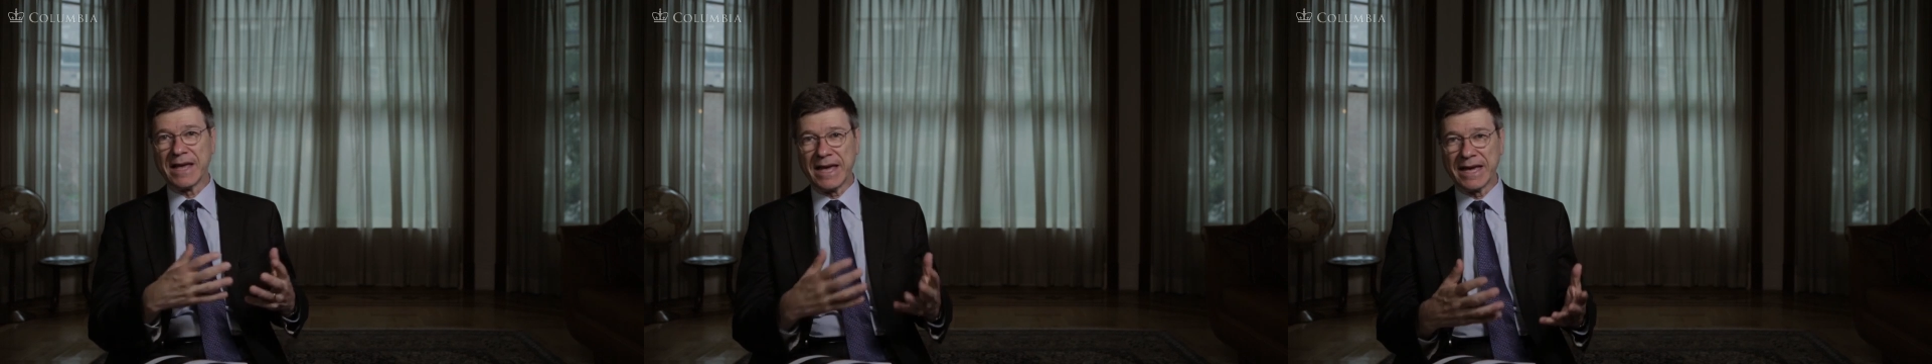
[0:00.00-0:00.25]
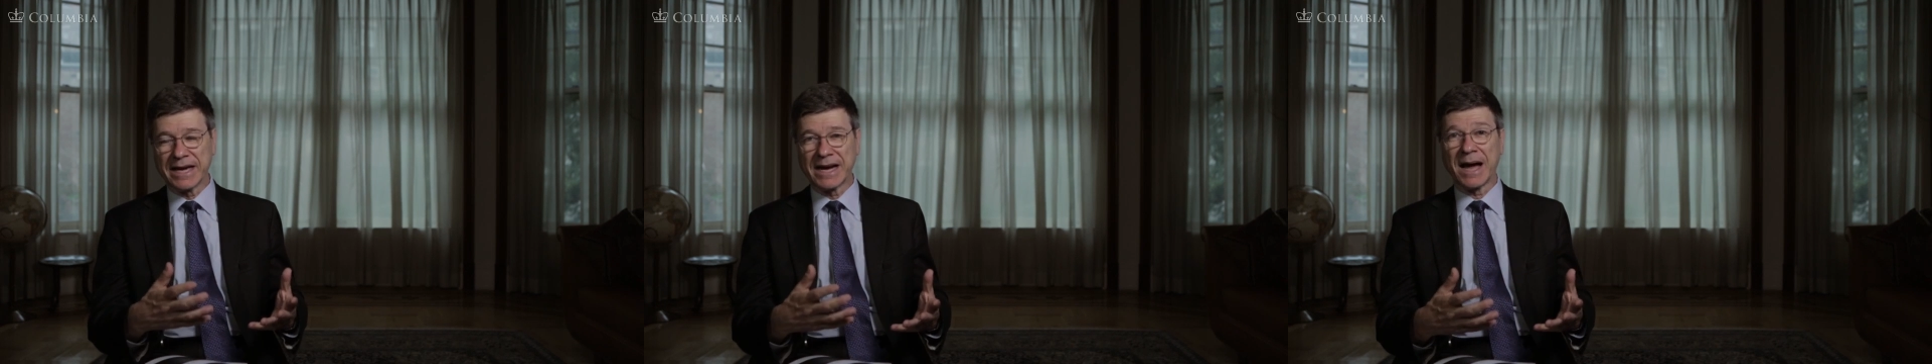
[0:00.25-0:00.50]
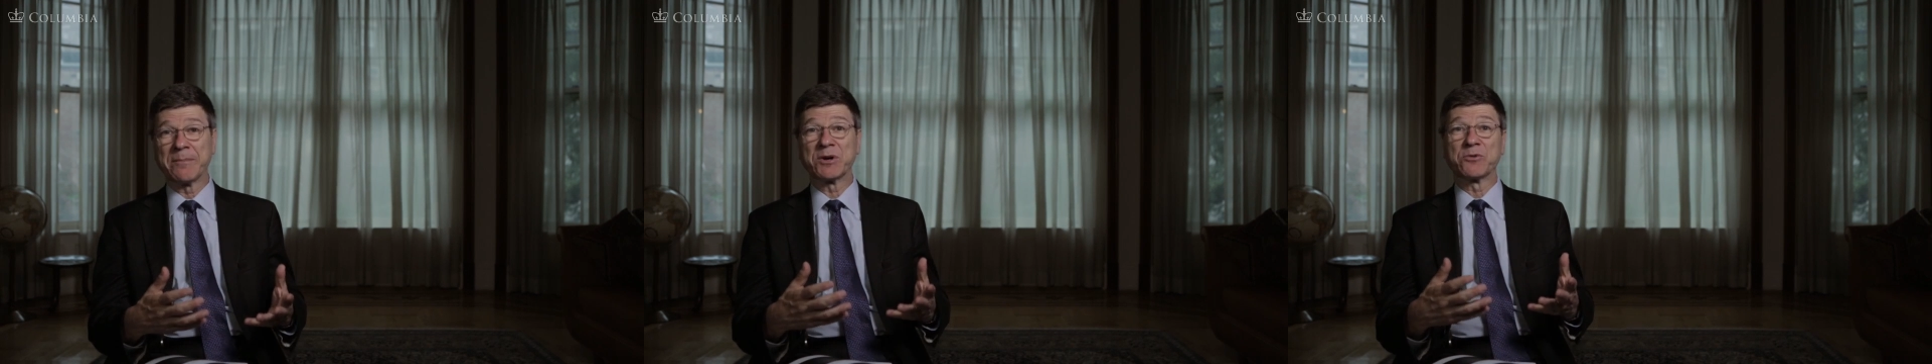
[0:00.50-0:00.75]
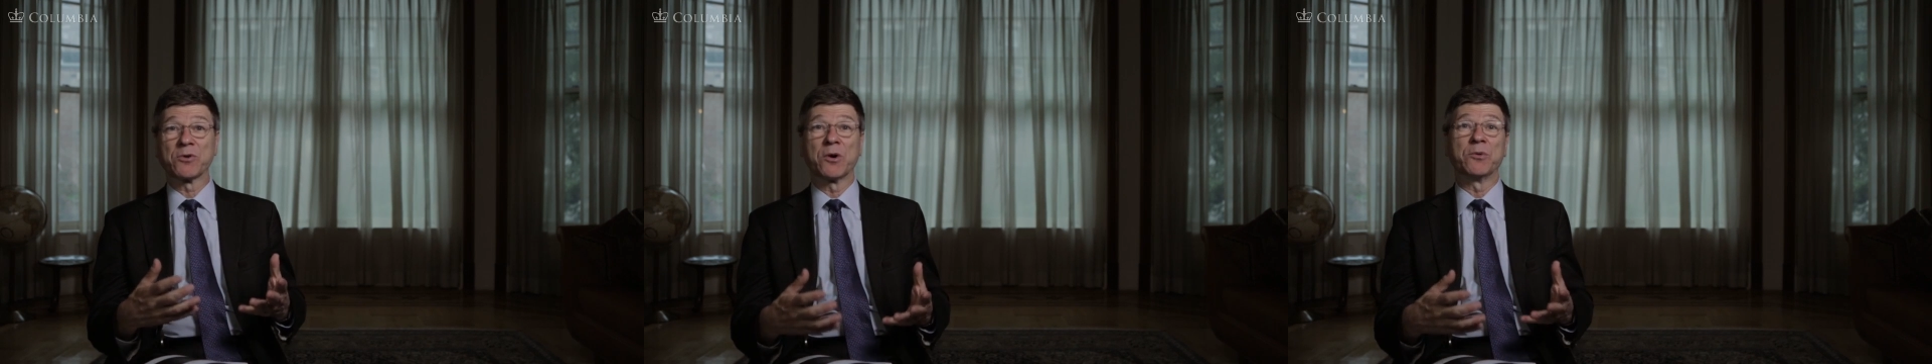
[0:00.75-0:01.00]
Economic
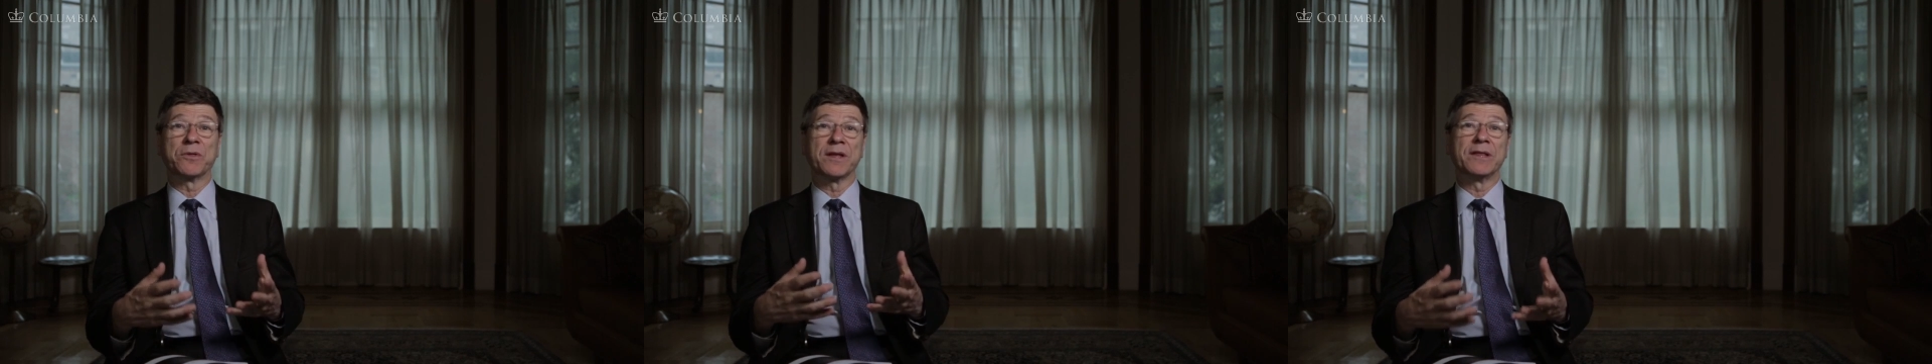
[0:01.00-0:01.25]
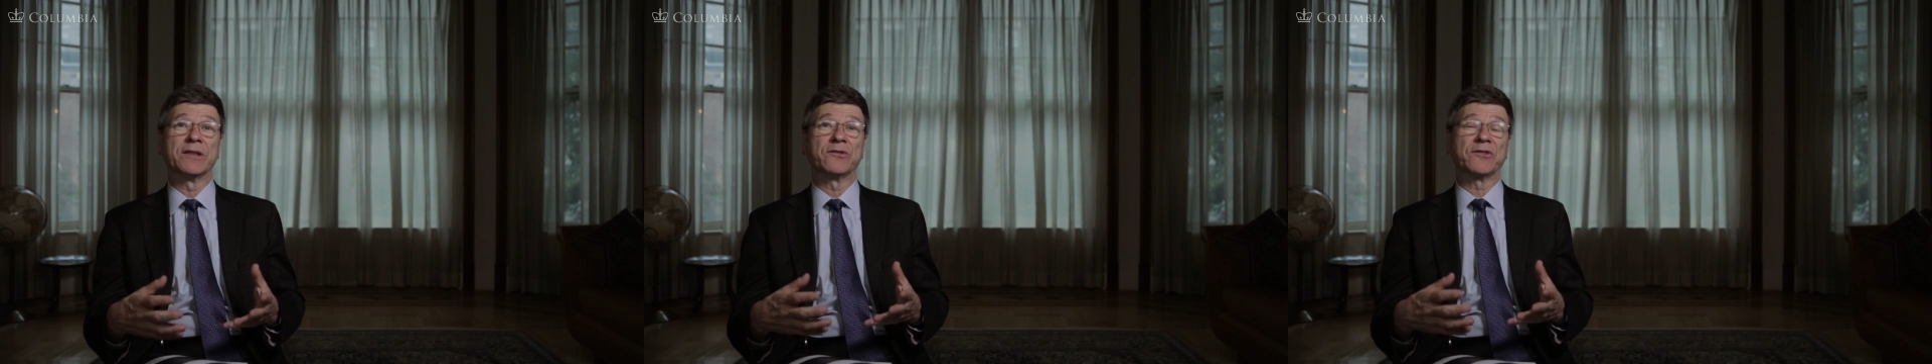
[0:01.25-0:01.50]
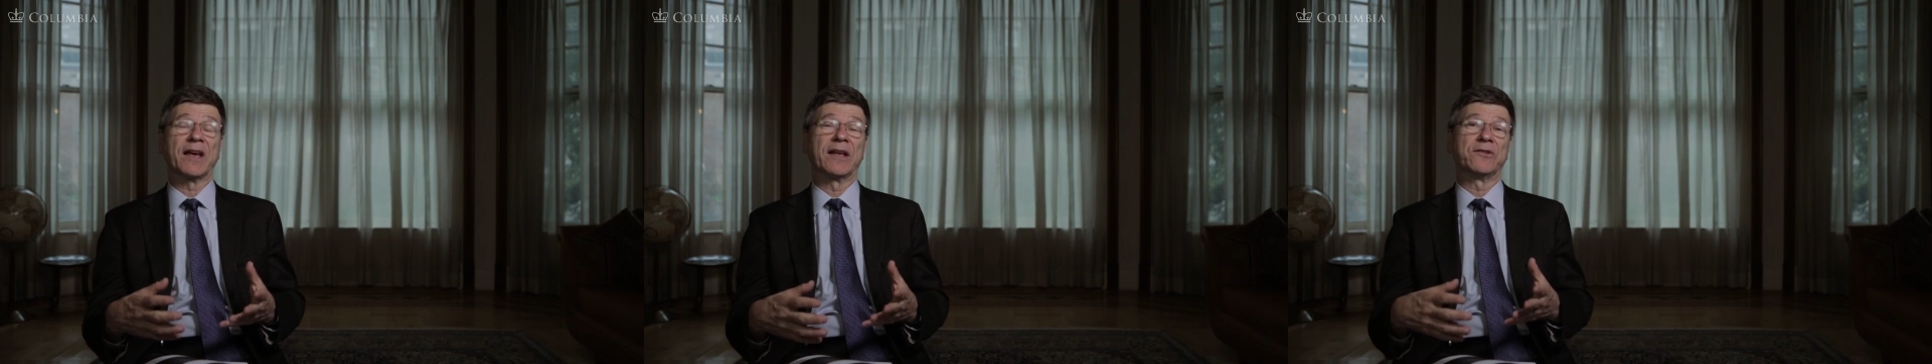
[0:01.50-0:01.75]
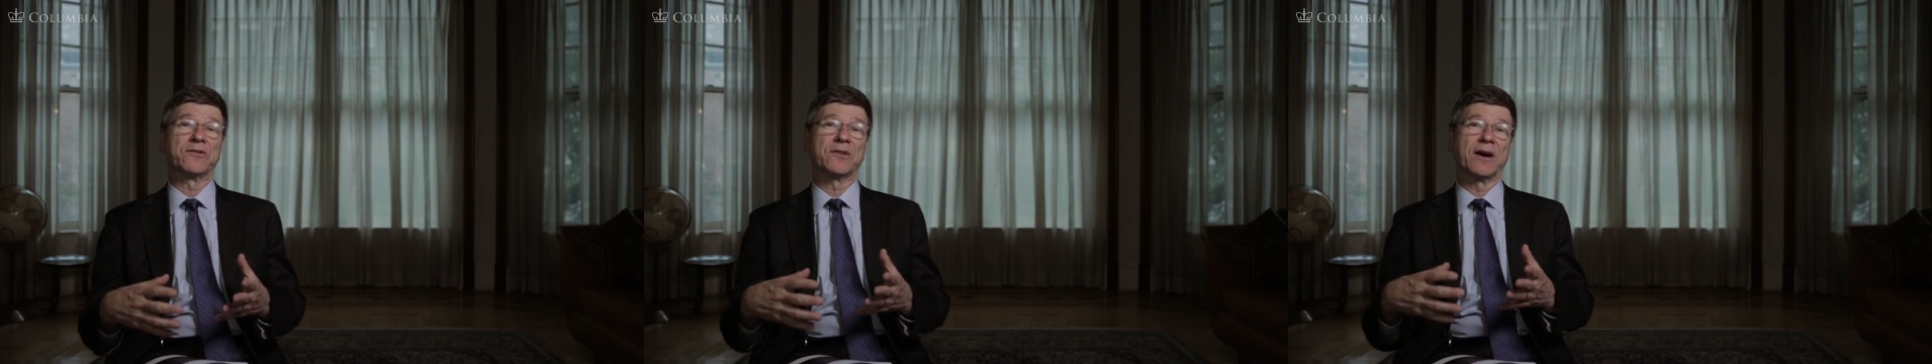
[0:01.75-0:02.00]
growth in the
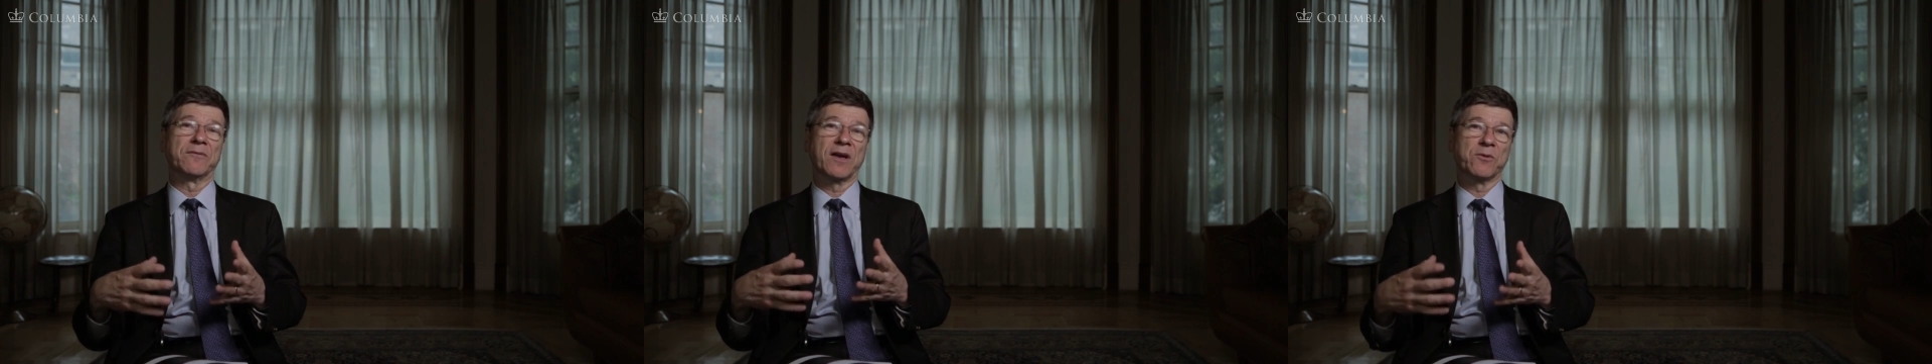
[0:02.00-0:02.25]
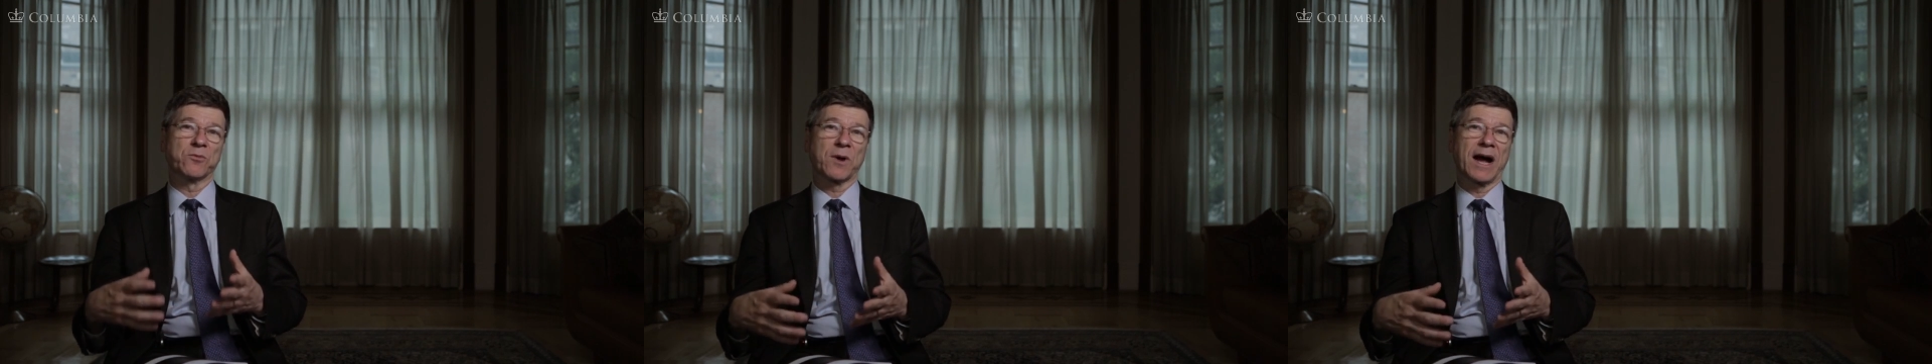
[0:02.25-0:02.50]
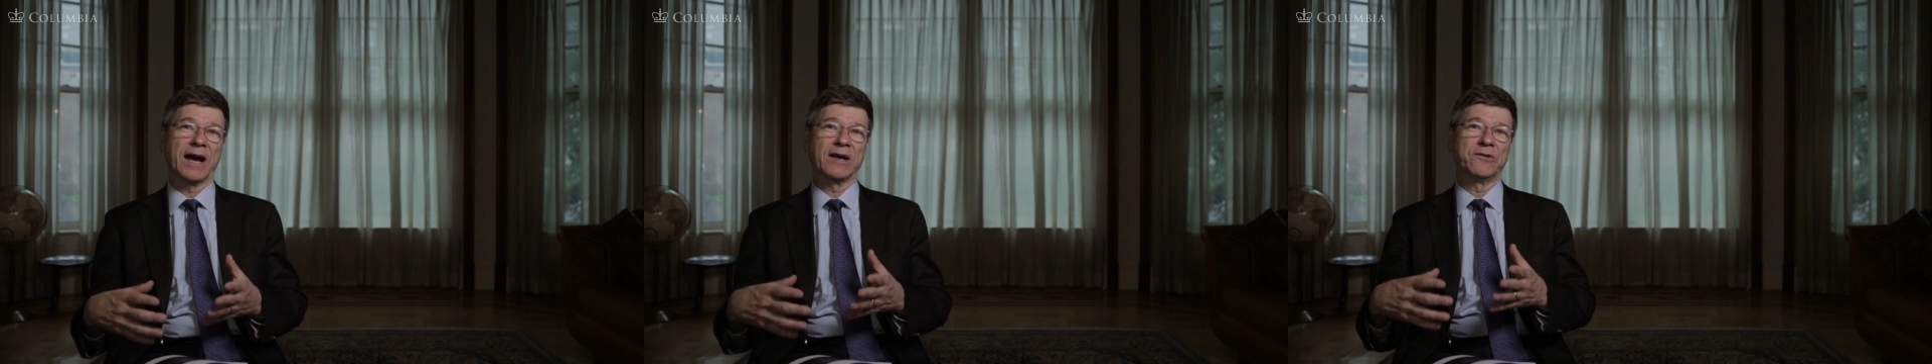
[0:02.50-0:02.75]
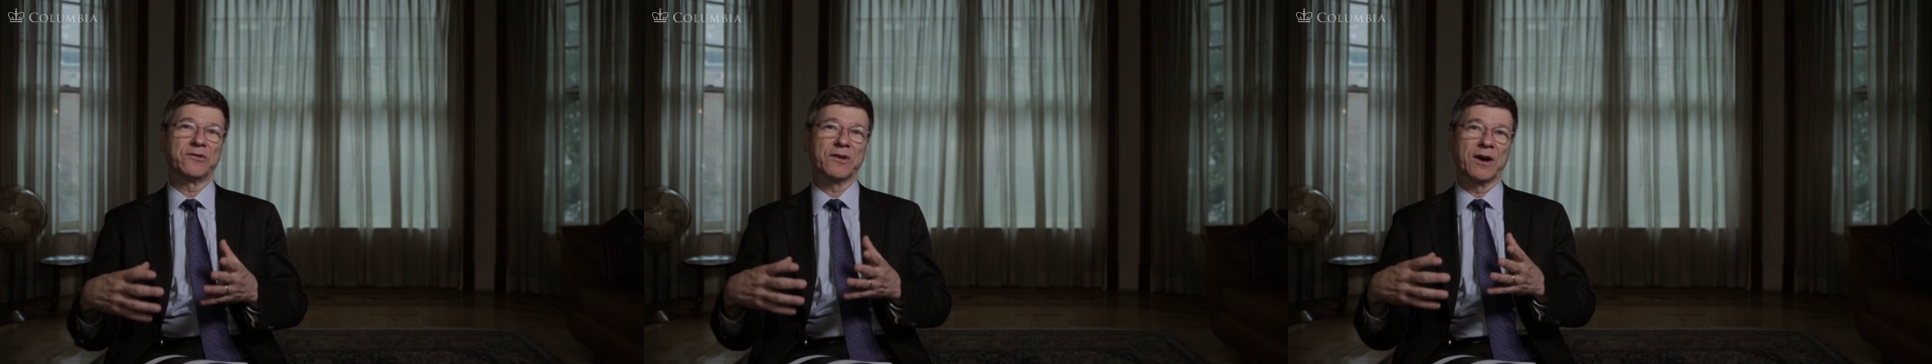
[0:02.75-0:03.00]
sense of a
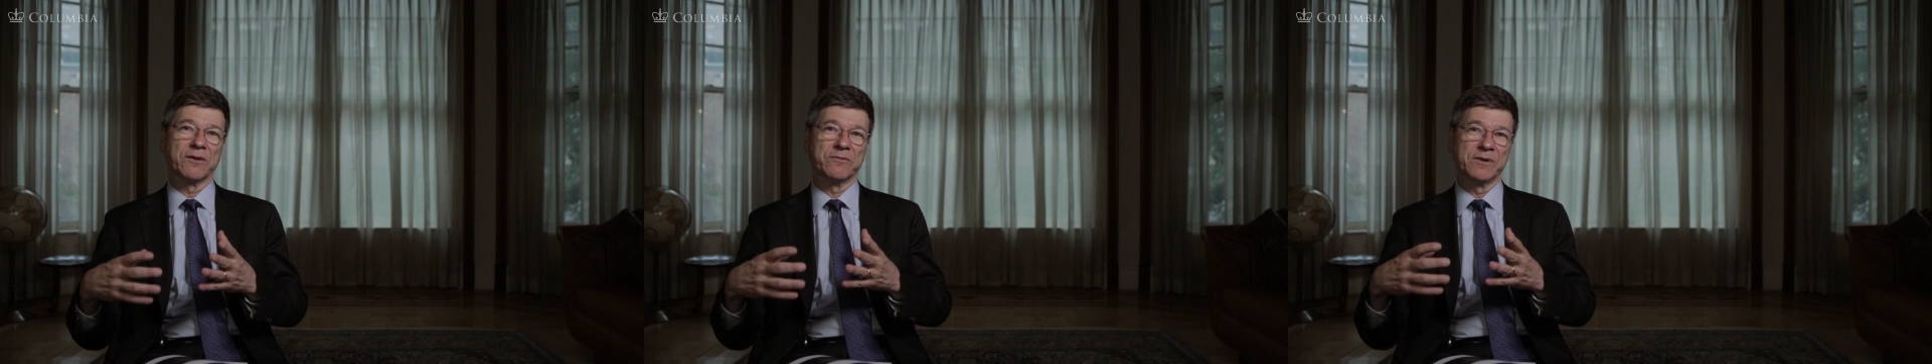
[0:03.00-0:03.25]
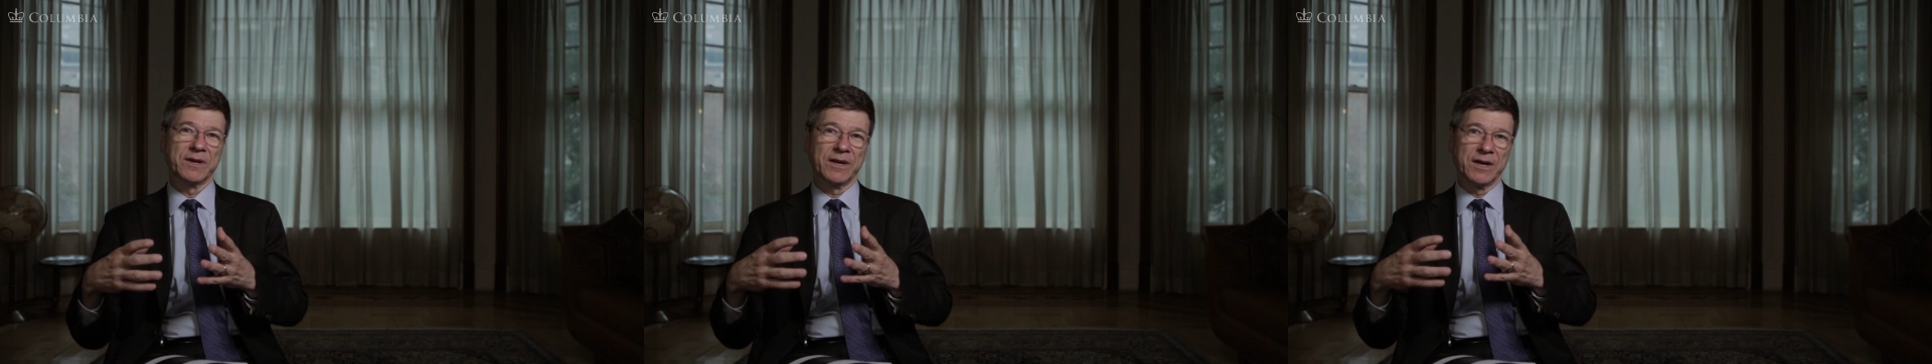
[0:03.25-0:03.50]
rise of